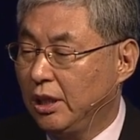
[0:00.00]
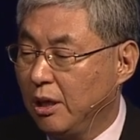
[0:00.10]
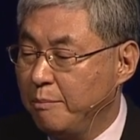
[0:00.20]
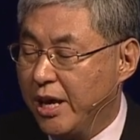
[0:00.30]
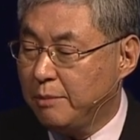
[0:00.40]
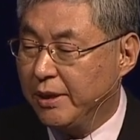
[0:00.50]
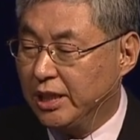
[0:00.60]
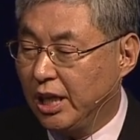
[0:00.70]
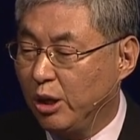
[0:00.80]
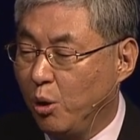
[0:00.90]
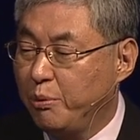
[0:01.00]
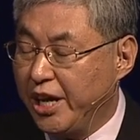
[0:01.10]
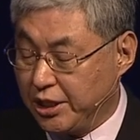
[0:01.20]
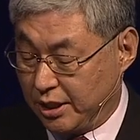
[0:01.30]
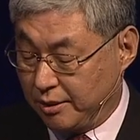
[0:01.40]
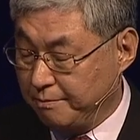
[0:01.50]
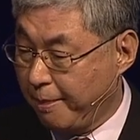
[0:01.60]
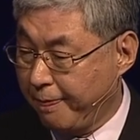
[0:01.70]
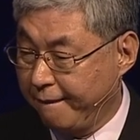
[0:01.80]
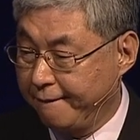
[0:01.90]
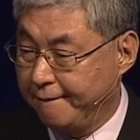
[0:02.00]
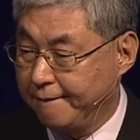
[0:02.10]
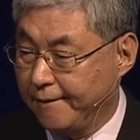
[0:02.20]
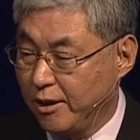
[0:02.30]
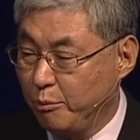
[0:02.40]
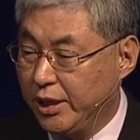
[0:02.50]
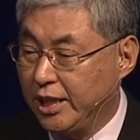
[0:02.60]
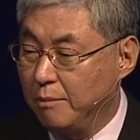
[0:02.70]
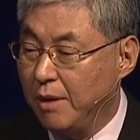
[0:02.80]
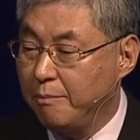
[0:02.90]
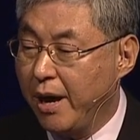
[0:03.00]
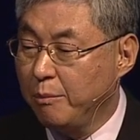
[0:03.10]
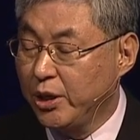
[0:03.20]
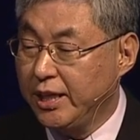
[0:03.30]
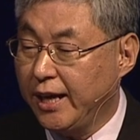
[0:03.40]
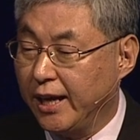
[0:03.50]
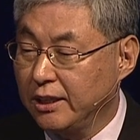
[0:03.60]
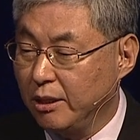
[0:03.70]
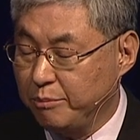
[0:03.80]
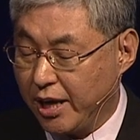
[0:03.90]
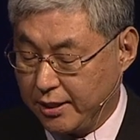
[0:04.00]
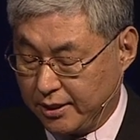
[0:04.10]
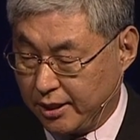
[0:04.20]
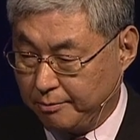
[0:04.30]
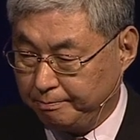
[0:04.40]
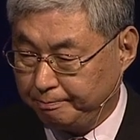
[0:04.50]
mathematical operation with the memory and the processor.